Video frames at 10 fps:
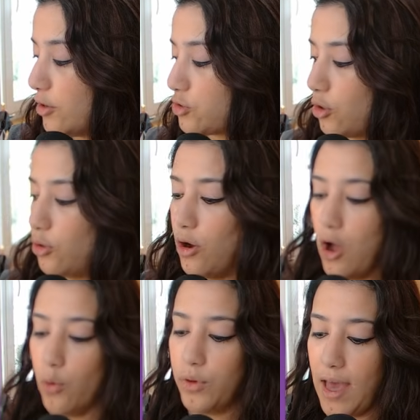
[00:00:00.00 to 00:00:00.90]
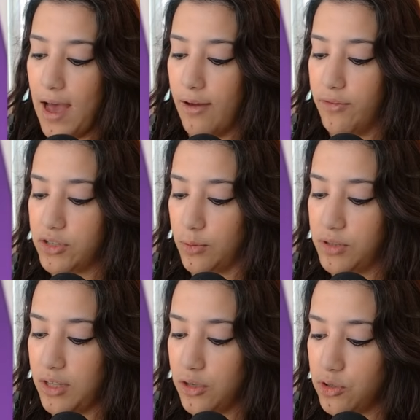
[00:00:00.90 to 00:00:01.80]
So we have some
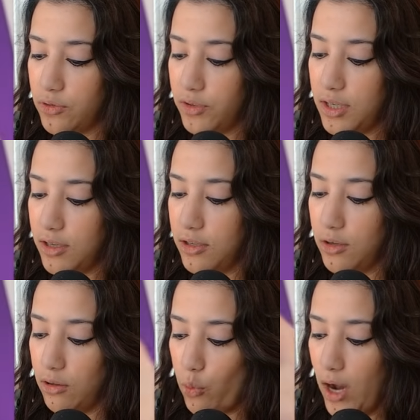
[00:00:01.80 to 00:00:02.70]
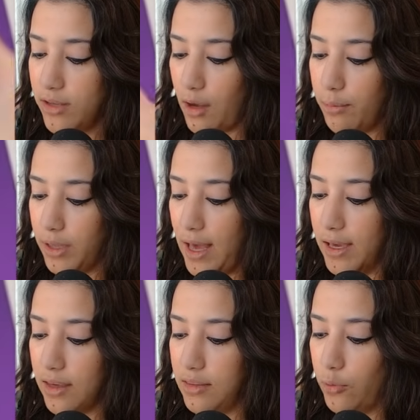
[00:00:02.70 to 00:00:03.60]
stickers over here, a white, a
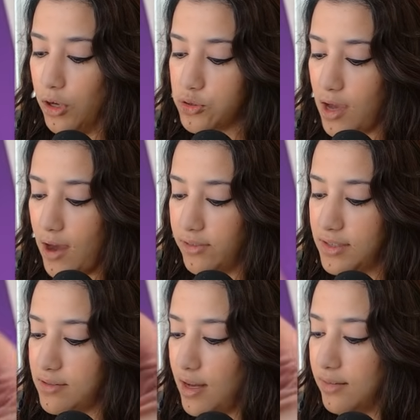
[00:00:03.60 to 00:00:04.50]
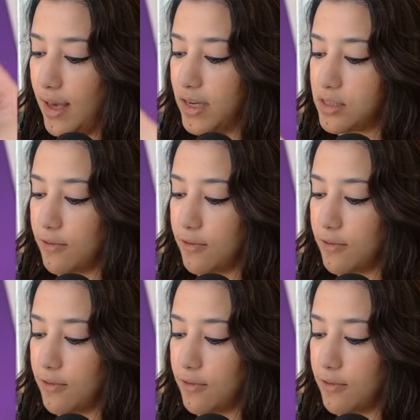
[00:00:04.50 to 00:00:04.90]
black, and then we also have this Tenta-X